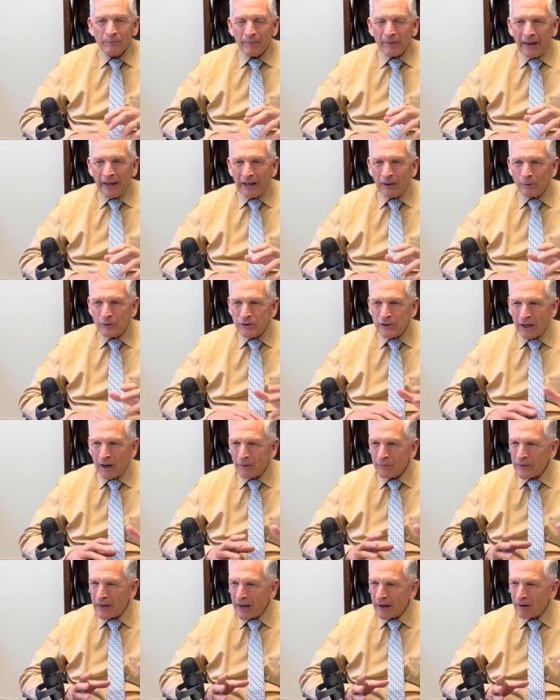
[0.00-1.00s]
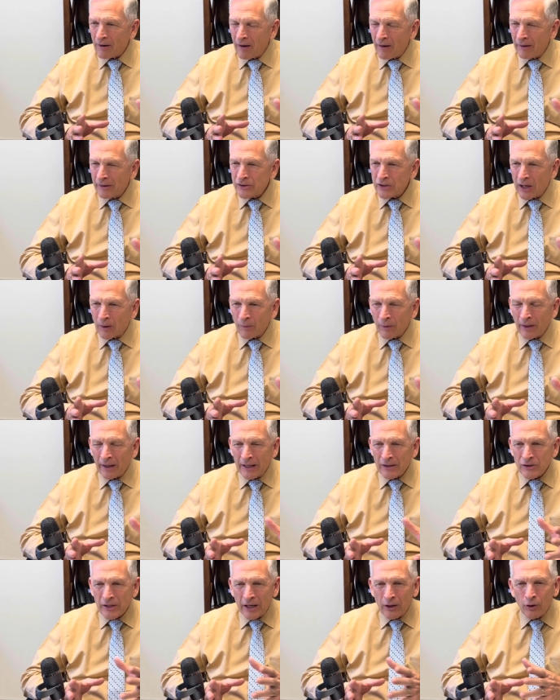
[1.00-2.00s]
and it was there at that college I
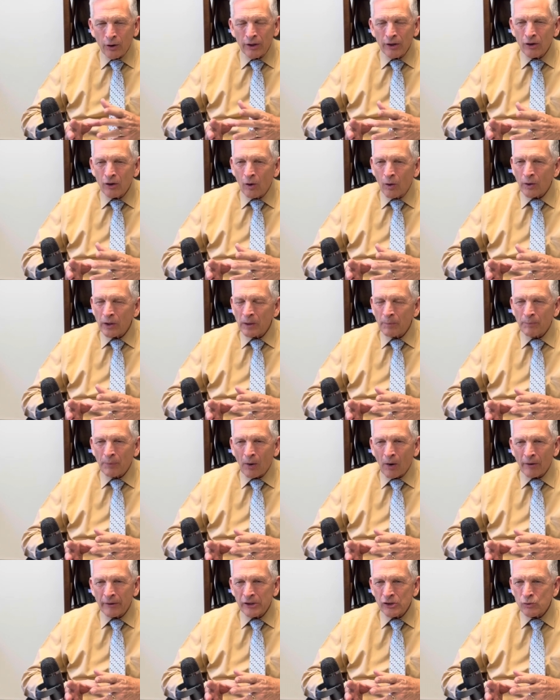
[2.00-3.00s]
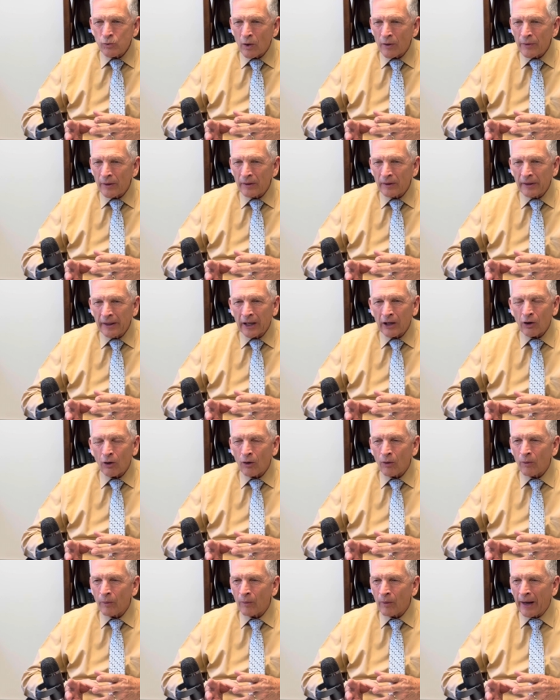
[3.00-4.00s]
realized I couldn't go to the parties where the
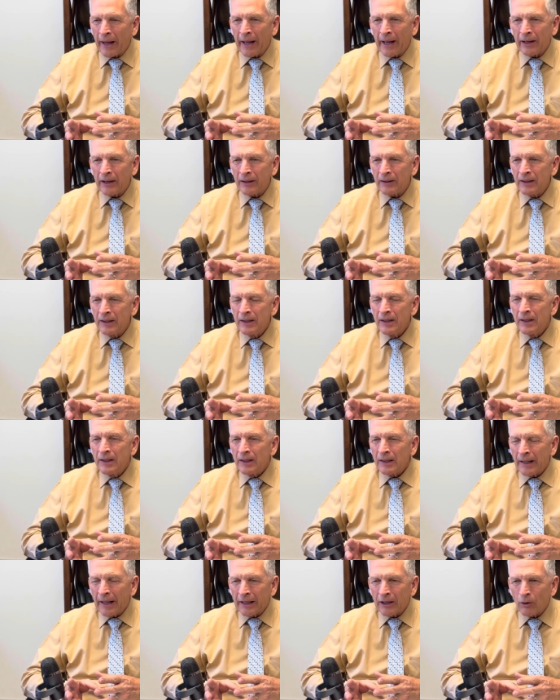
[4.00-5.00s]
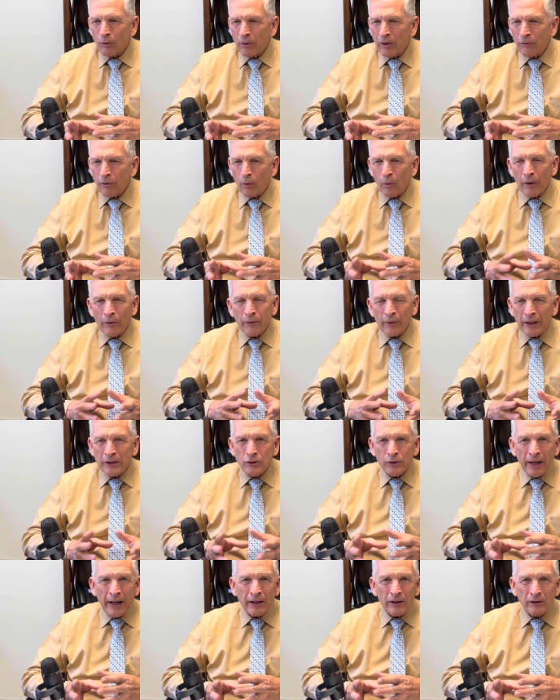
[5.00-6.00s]
liquor ran like a river, whether I
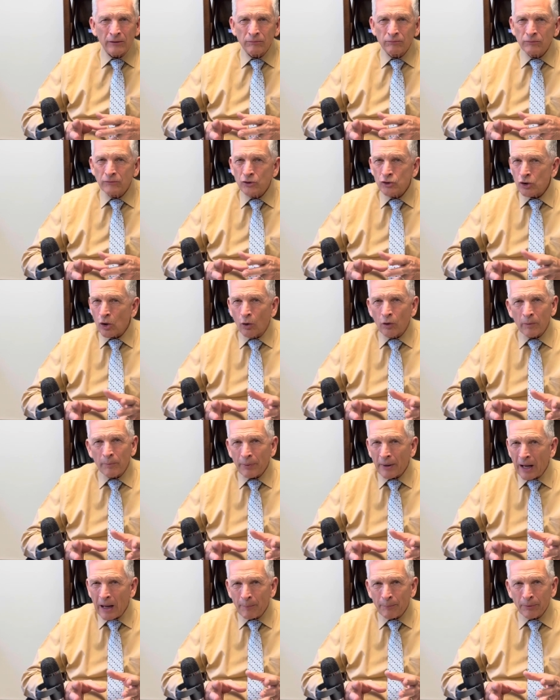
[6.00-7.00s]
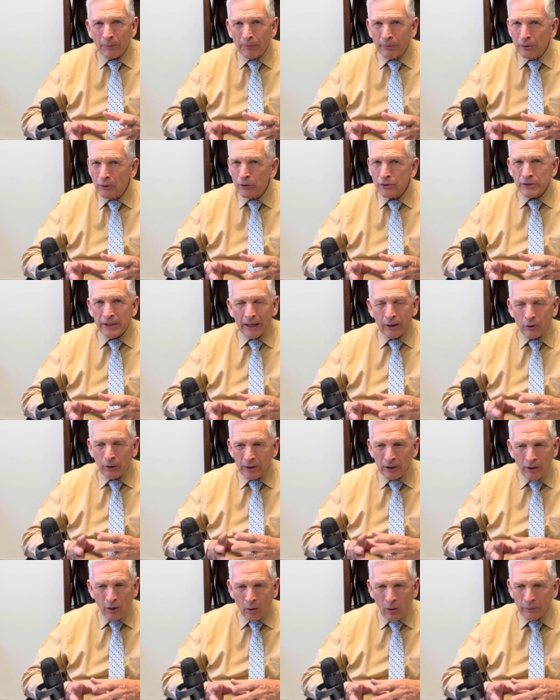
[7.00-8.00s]
drank soda pop or booze. I
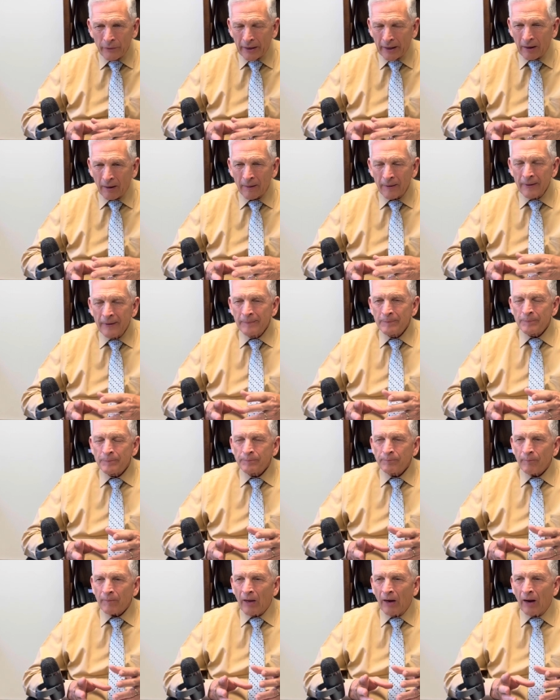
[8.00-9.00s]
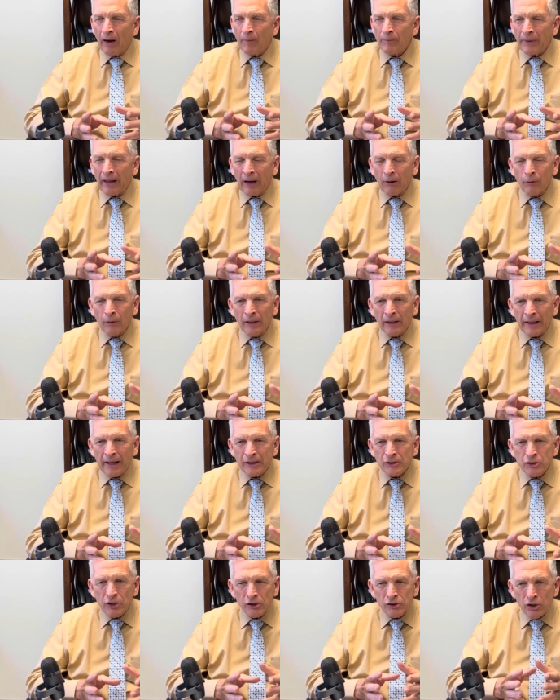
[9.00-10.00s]
couldn't go there. Um, I
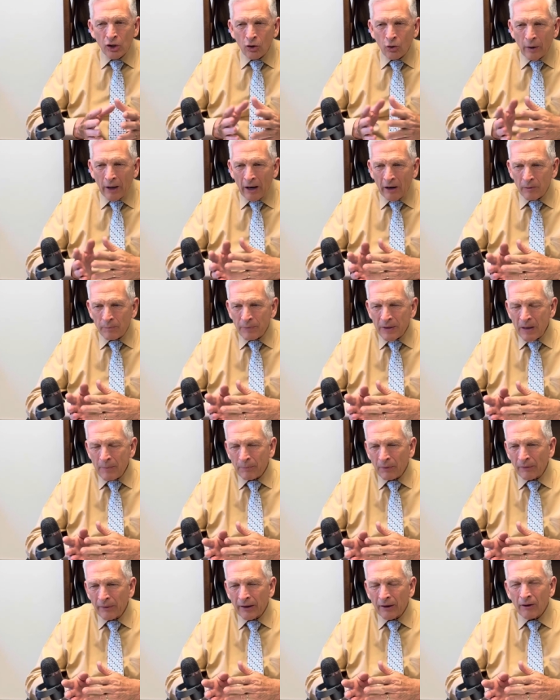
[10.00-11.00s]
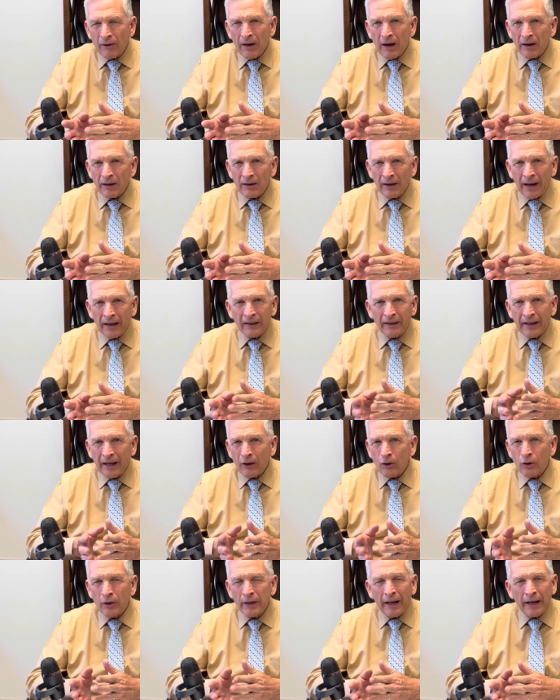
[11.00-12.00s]
realized there's a crowd of people that are not godly. I
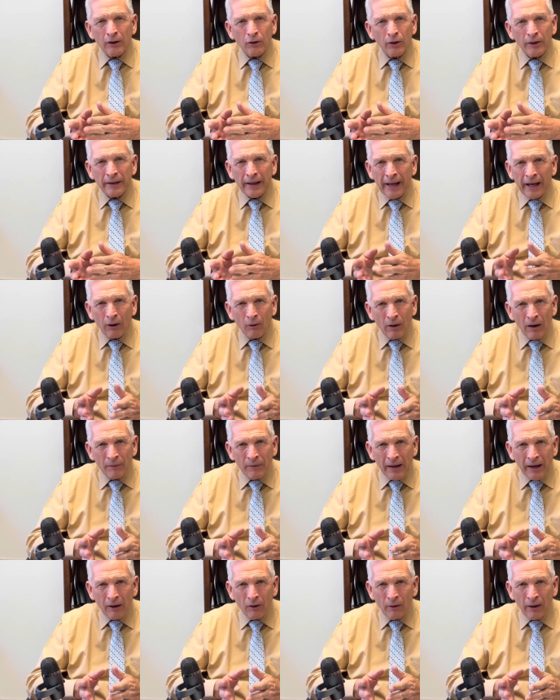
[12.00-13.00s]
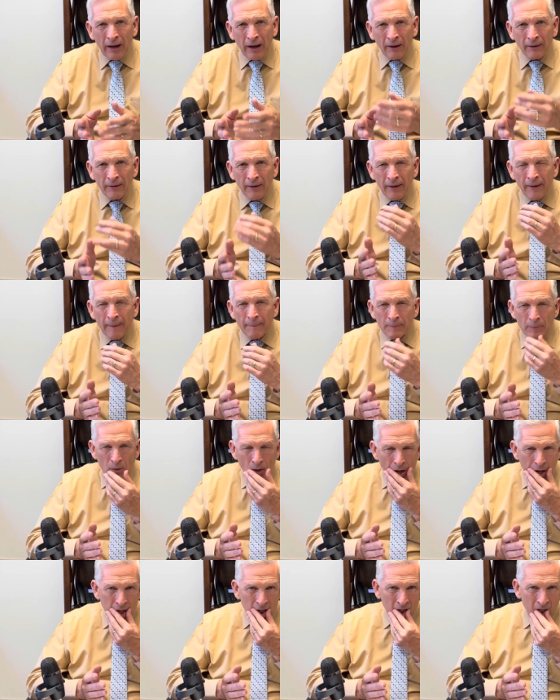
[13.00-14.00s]
could I couldn't hang around that crowd,
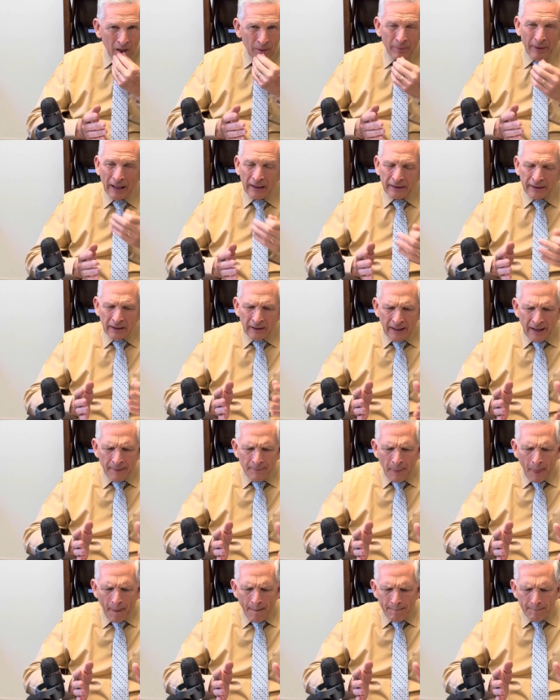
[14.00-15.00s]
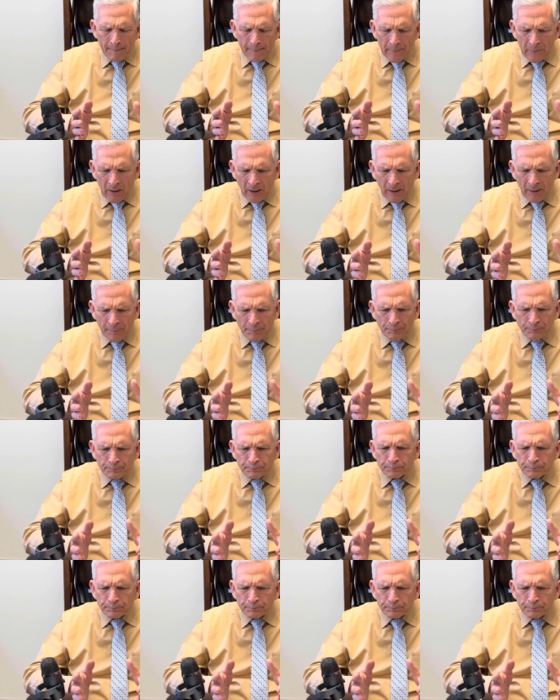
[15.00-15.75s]
and little by little I, um,